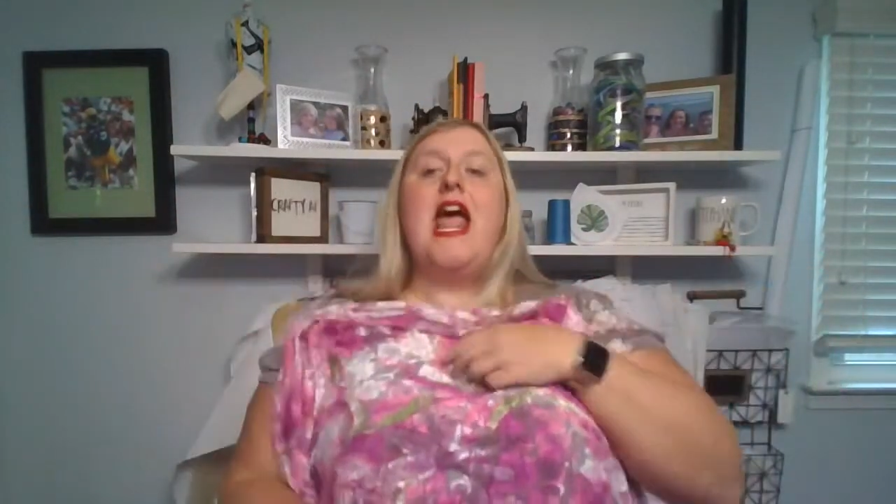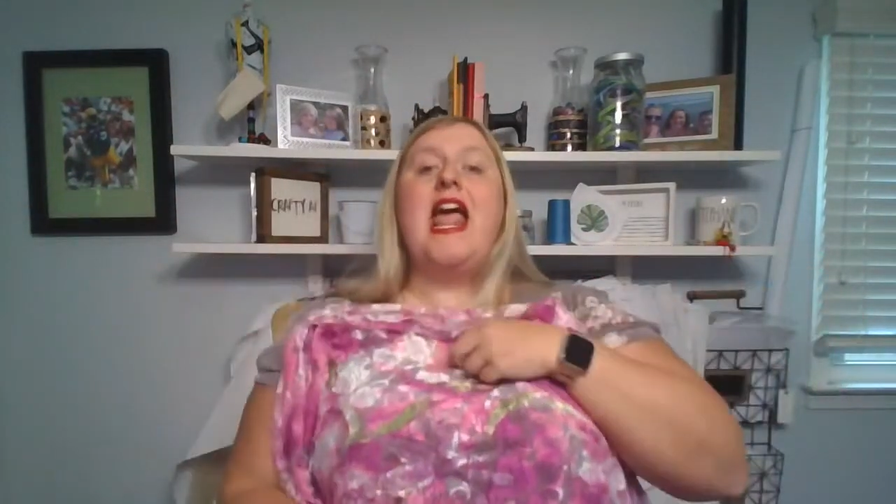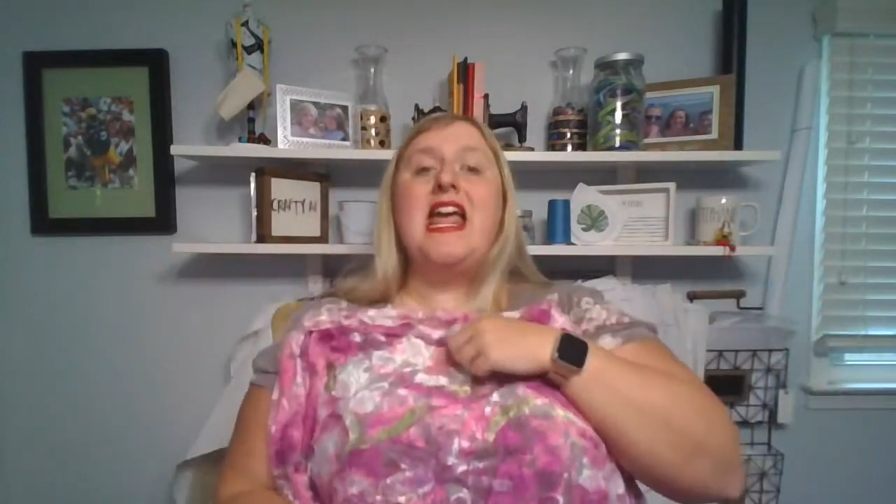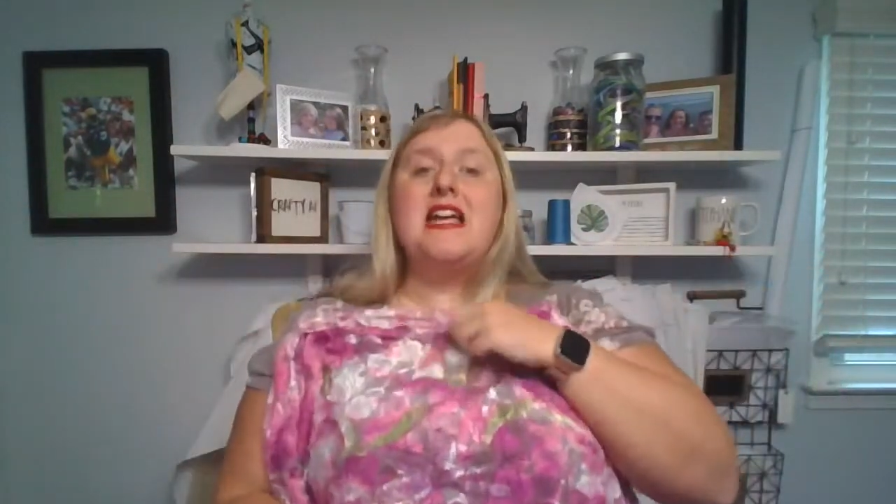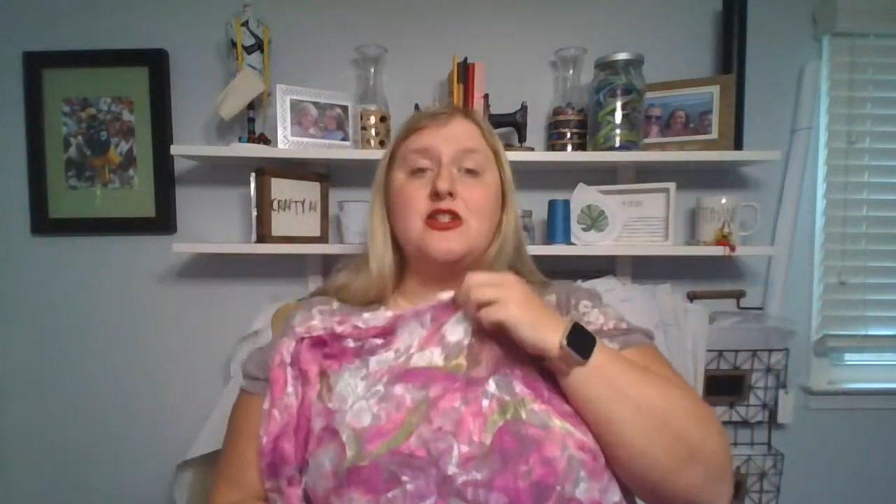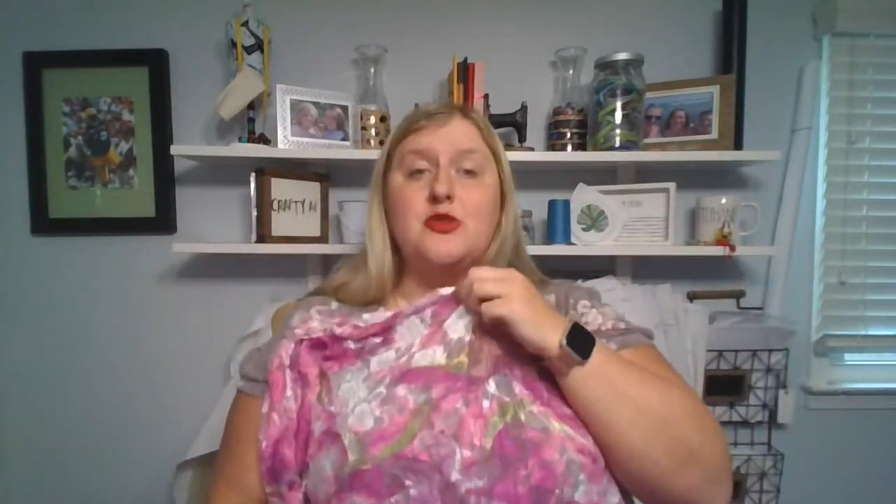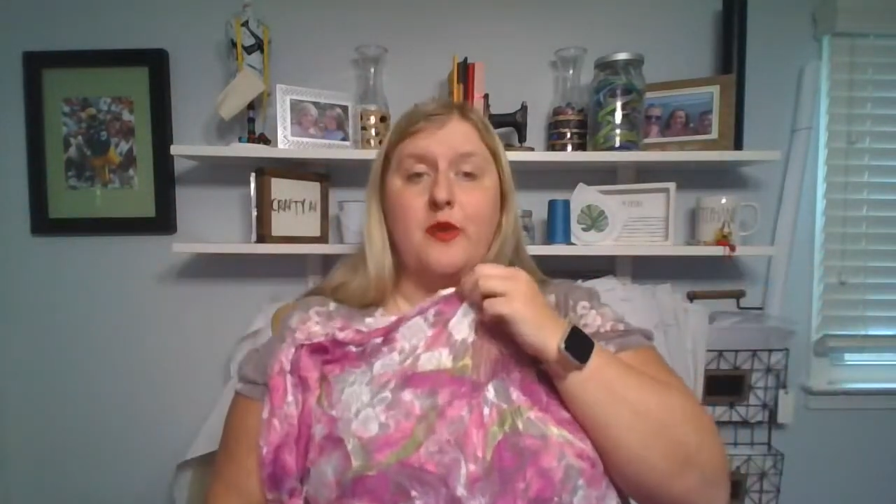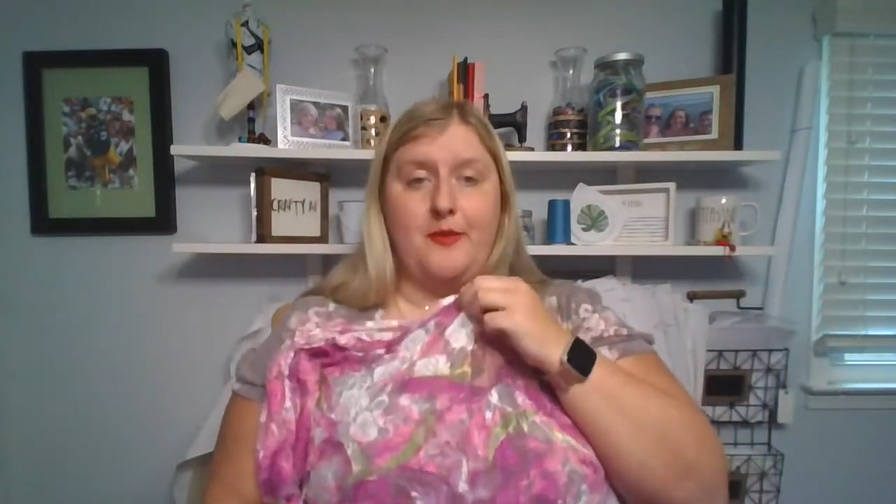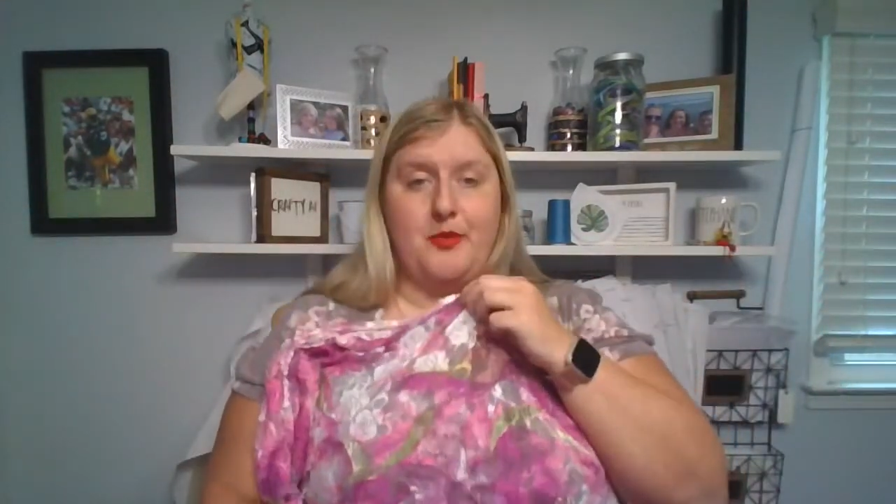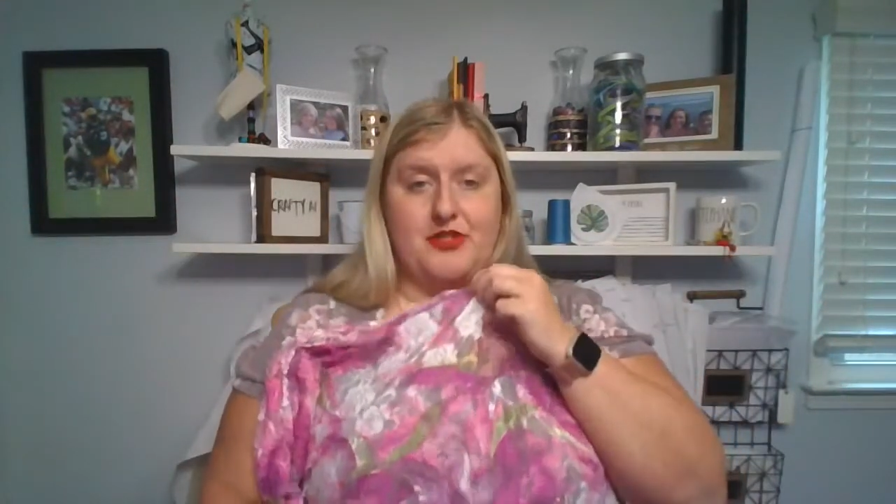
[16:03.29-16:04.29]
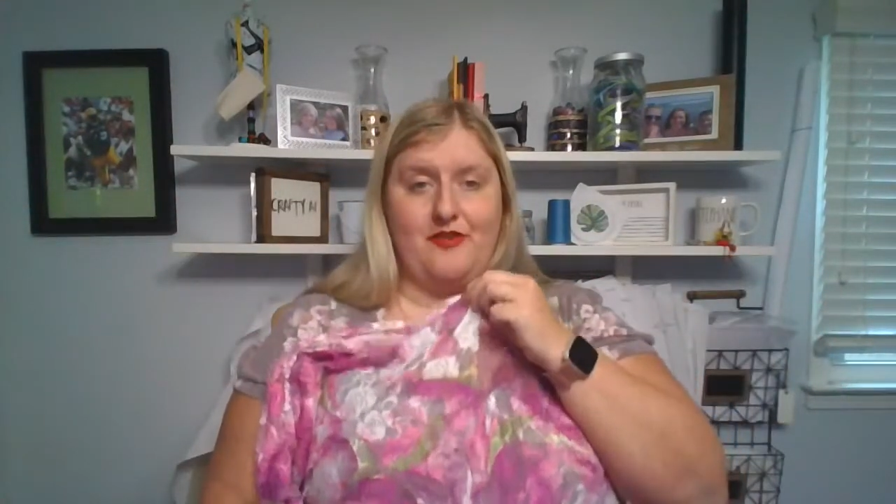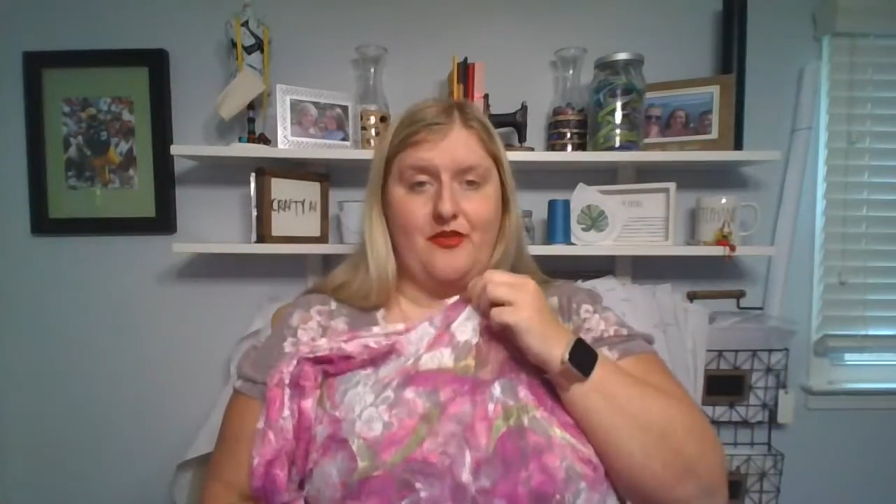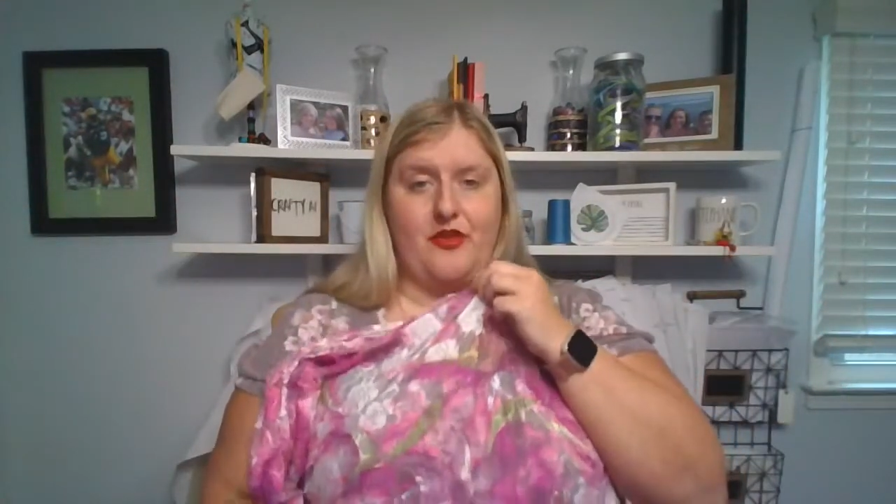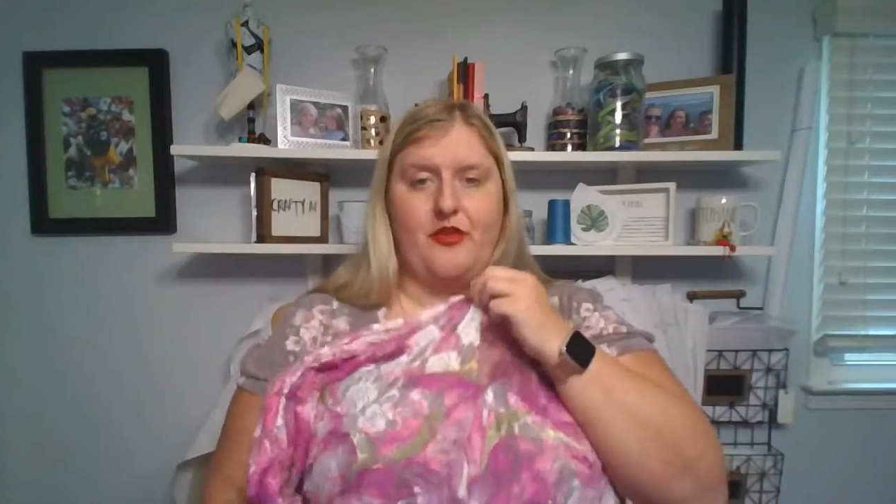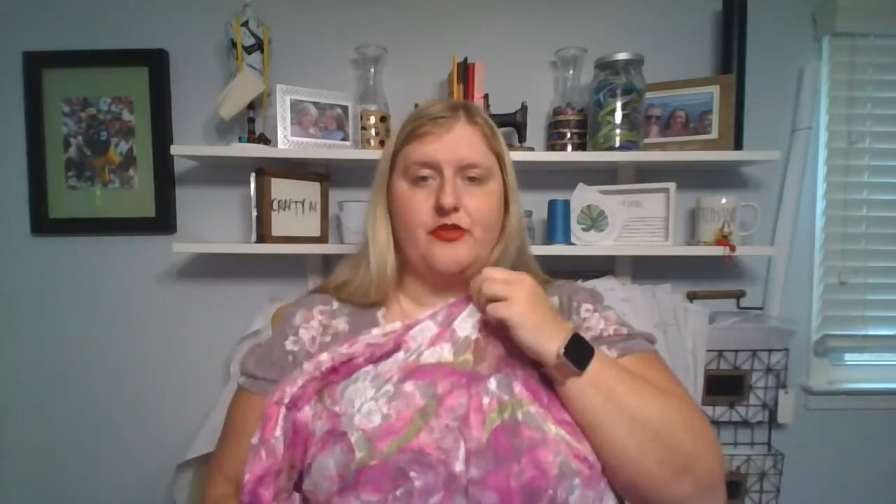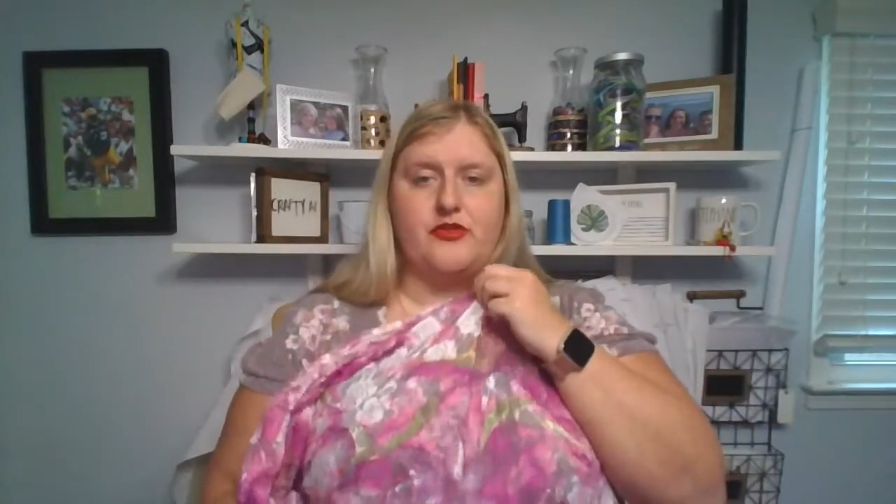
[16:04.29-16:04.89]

and 20% vertical